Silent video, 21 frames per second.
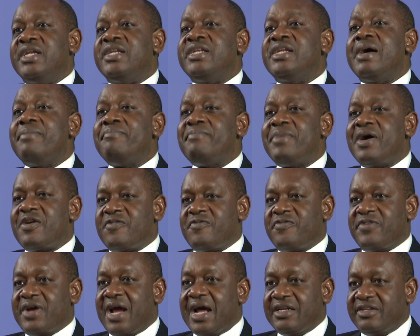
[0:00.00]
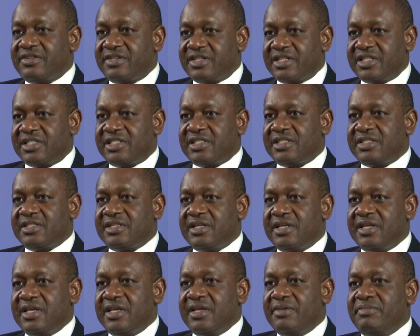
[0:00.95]
a number of countries
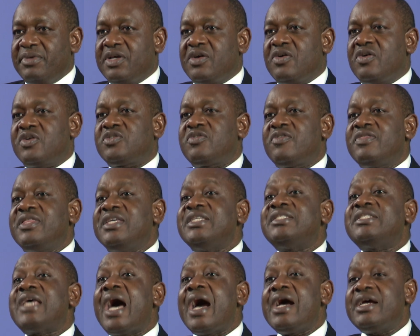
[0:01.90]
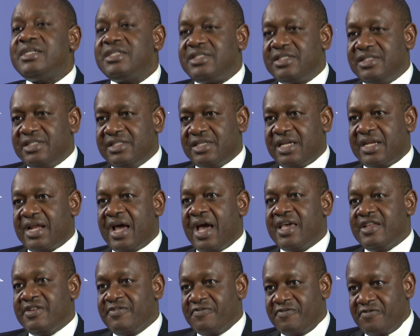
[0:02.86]
because of the sanctions that are
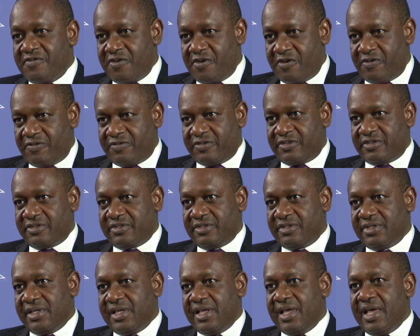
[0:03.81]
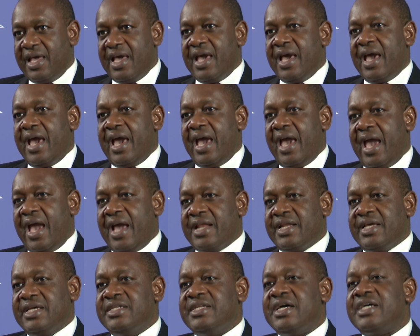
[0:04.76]
involved.
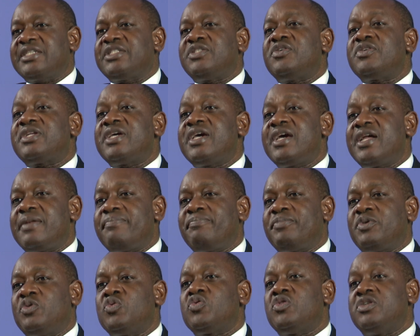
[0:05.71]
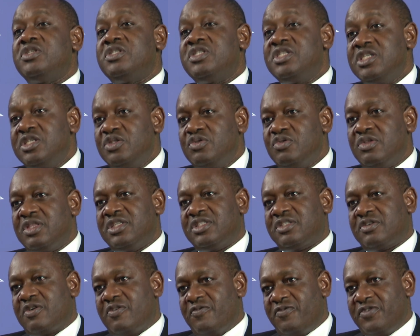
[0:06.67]
And it does not help to continue this
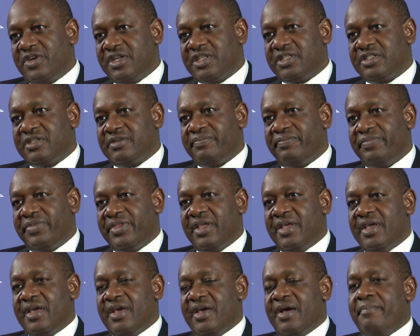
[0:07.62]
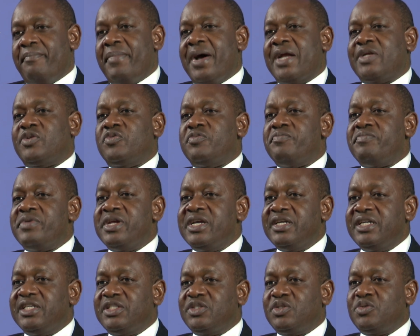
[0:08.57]
conflict, but to bring
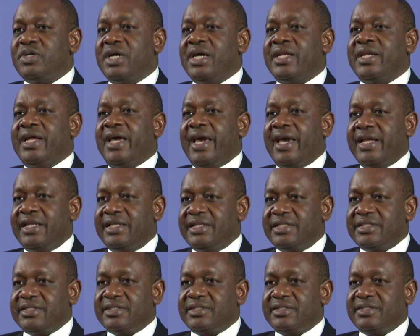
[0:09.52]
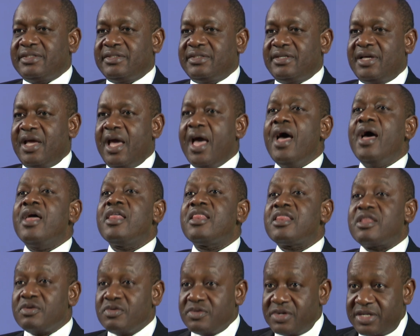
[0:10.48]
it to an end
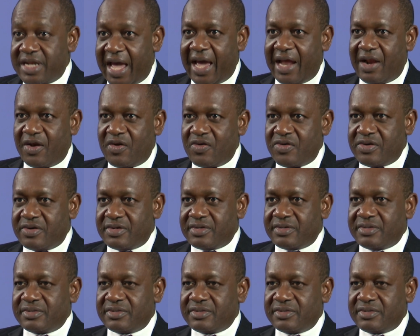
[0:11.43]
through dialogue